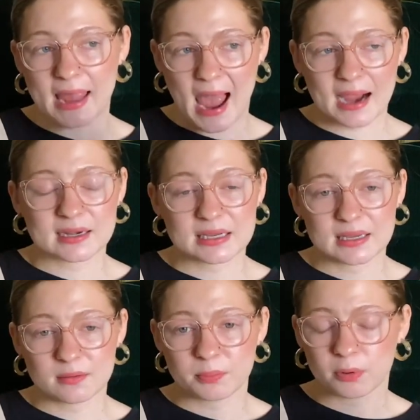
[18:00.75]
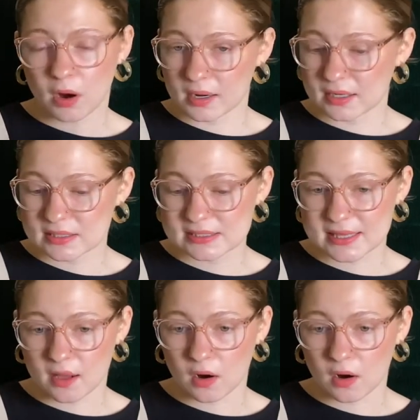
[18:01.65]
acne products that